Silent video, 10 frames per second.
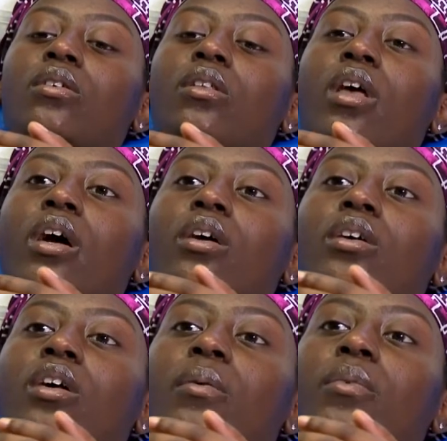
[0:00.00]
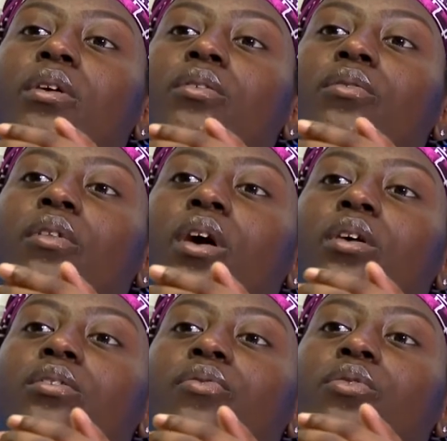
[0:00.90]
like coming
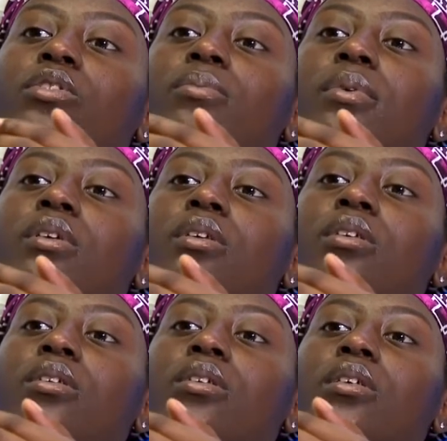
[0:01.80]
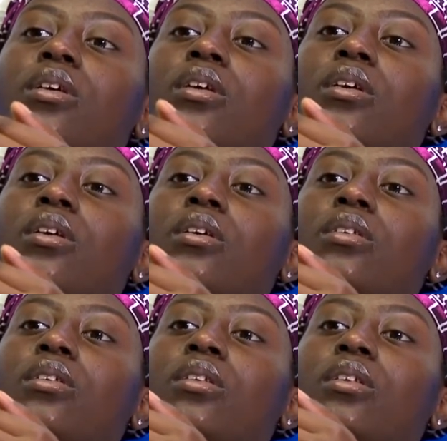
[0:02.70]
like full speed
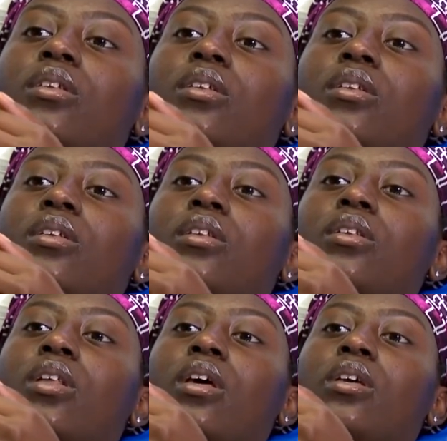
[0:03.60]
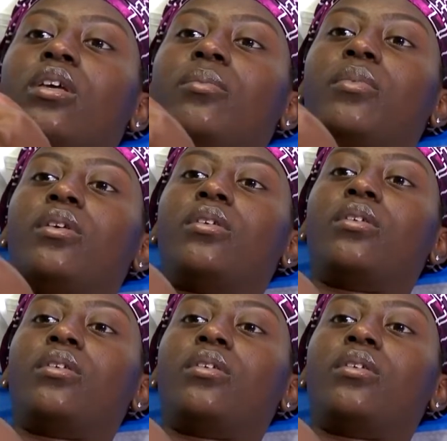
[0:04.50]
and they hit me.